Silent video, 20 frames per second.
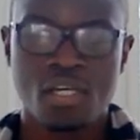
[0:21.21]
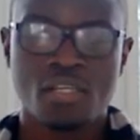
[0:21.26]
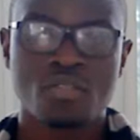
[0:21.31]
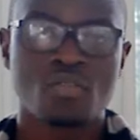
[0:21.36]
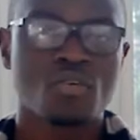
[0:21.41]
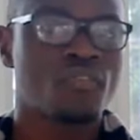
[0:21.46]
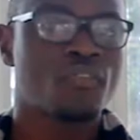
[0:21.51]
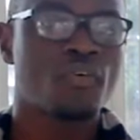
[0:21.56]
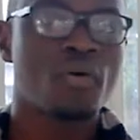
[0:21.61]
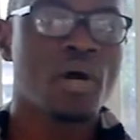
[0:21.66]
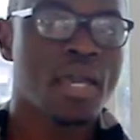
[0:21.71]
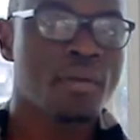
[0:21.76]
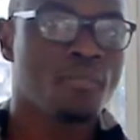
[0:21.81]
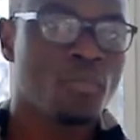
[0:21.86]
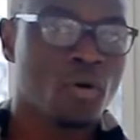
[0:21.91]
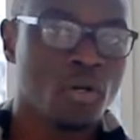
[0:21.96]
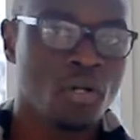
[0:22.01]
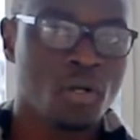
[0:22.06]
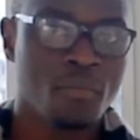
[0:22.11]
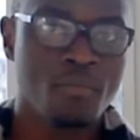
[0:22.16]
So for
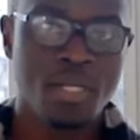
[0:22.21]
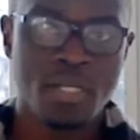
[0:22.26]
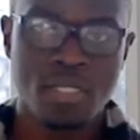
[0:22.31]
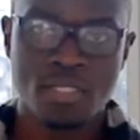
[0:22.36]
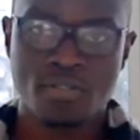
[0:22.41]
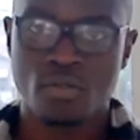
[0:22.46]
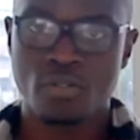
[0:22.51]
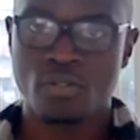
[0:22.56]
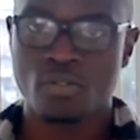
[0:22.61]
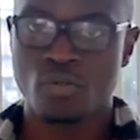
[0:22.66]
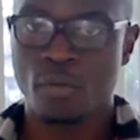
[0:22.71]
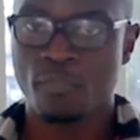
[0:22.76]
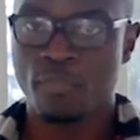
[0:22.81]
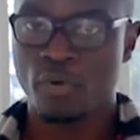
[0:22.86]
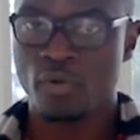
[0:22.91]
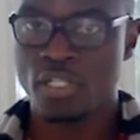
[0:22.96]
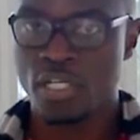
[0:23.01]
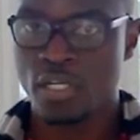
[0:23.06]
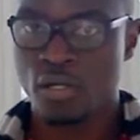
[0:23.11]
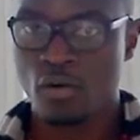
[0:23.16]
hemoglobin is also a
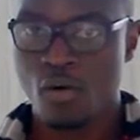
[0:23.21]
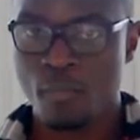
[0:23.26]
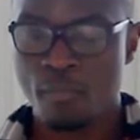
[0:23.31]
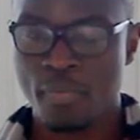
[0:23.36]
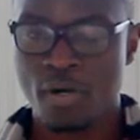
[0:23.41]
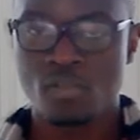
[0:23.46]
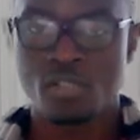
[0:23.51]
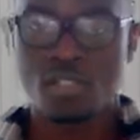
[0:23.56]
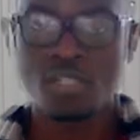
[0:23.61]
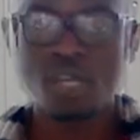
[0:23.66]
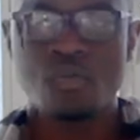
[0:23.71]
protein compound.